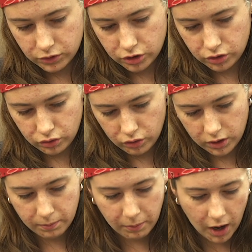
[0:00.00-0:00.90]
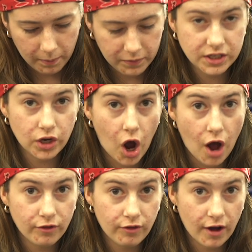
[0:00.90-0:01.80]
to pop this
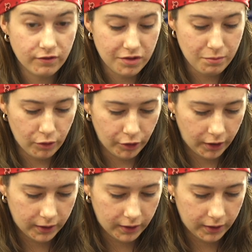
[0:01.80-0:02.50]
off of the motor.